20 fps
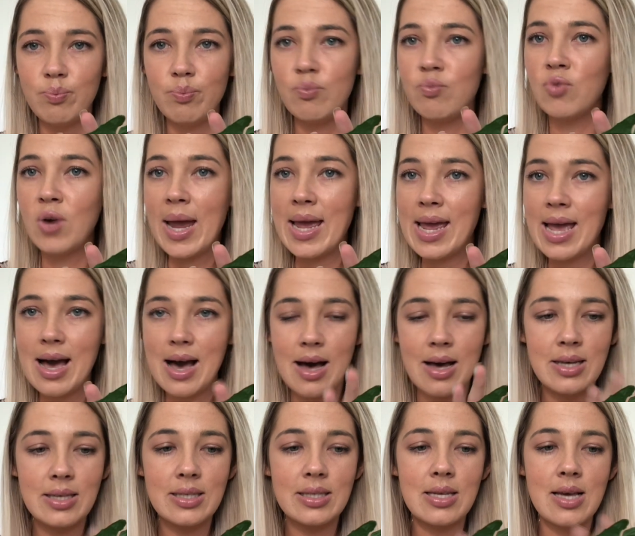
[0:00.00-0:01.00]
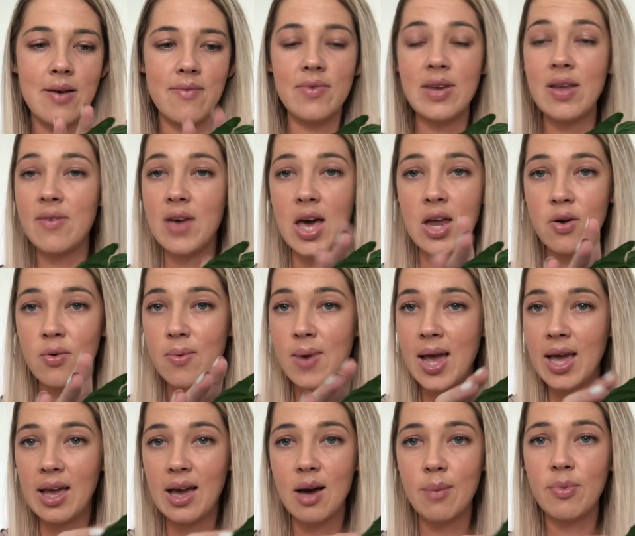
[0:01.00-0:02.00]
Rayas. I've never had a
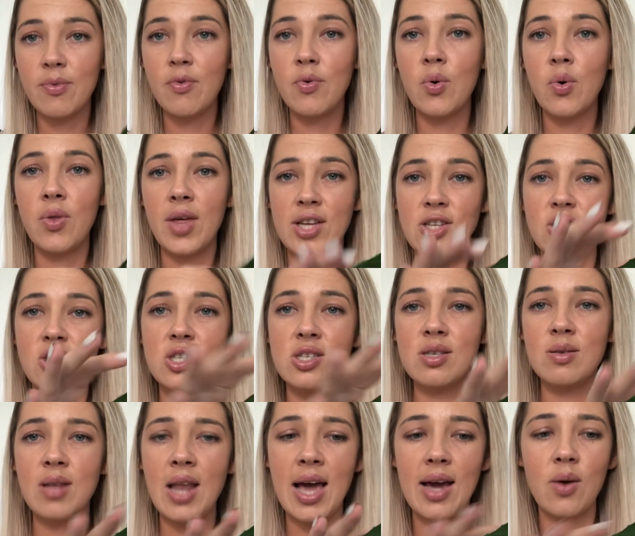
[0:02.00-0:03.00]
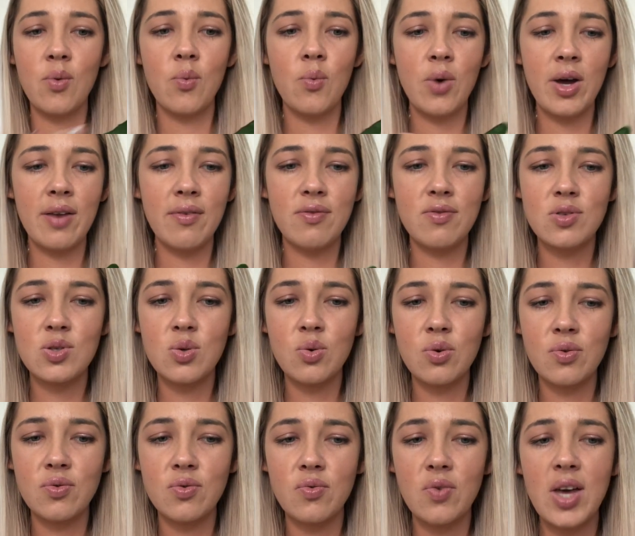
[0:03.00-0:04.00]
Raya before. That's just like what
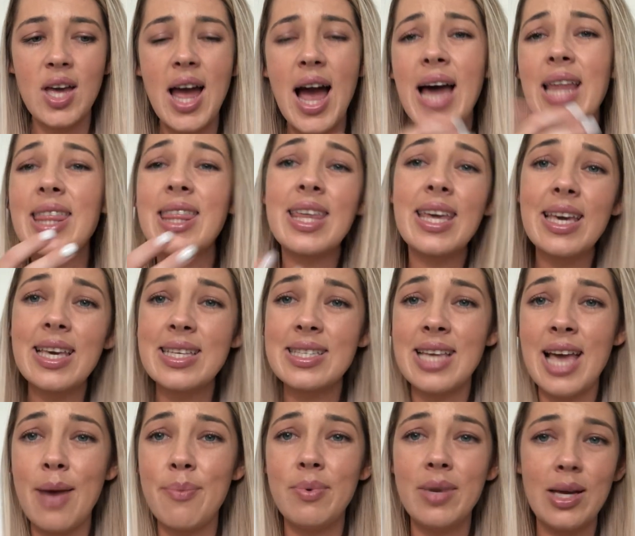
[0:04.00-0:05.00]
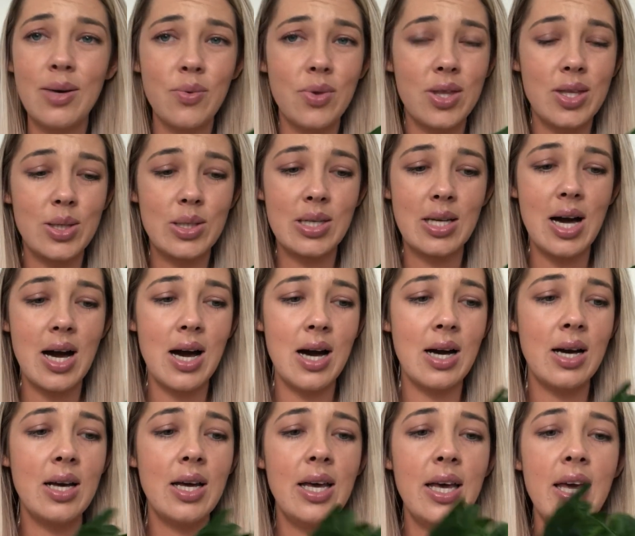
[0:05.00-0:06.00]
I think is happening with this guy.
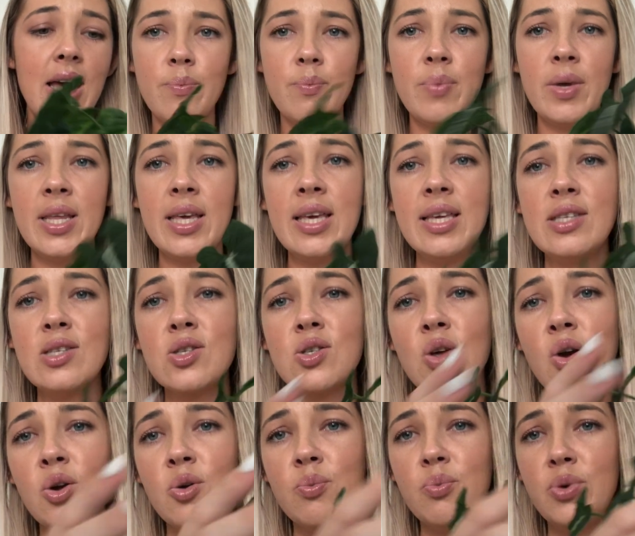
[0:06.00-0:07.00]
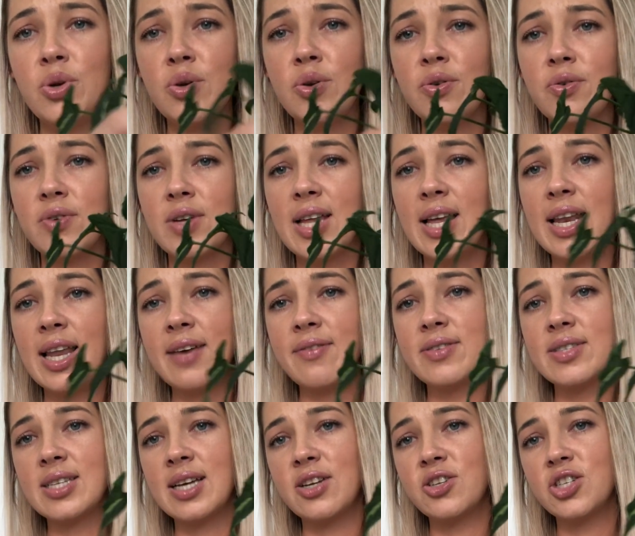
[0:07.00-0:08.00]
But he's so beautiful. I love
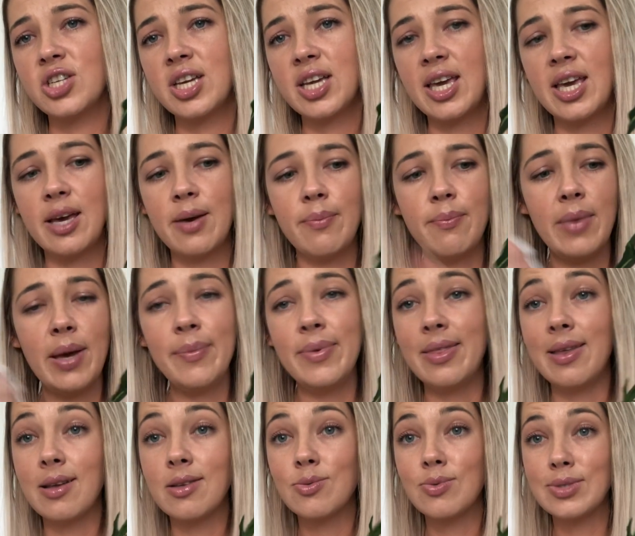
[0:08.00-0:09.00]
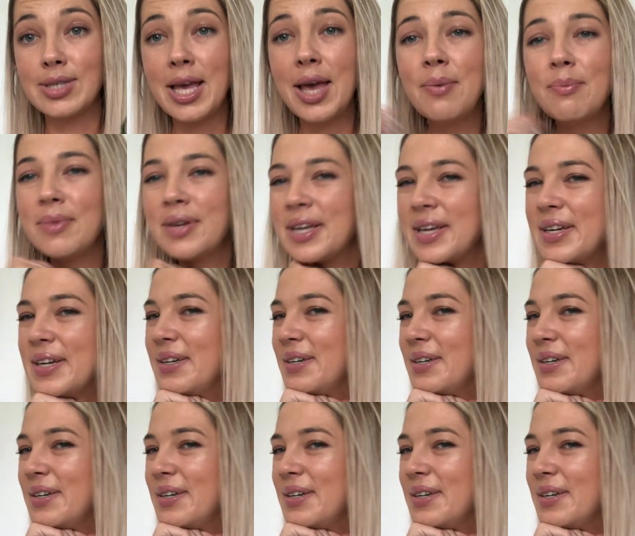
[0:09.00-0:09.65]
touching him. Maybe that's what's happening.